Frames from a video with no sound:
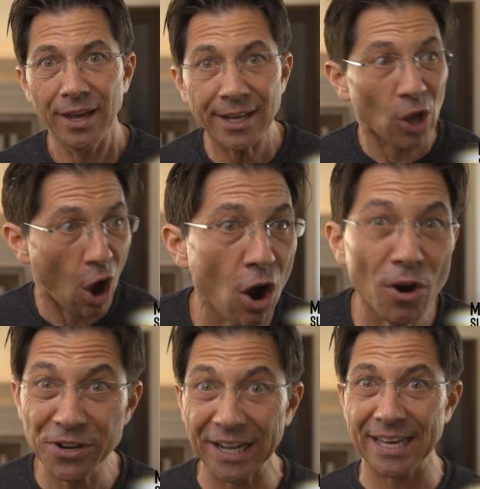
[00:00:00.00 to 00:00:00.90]
It's
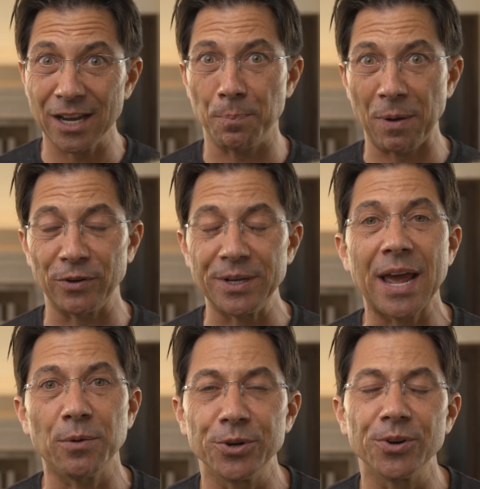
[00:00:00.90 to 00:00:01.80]
hard to get up every
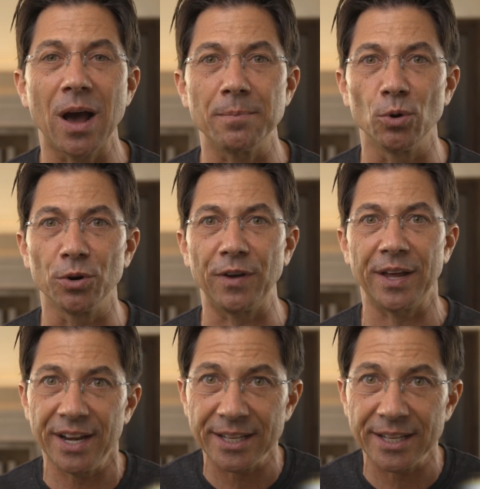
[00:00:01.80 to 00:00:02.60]
day when you're not motivated.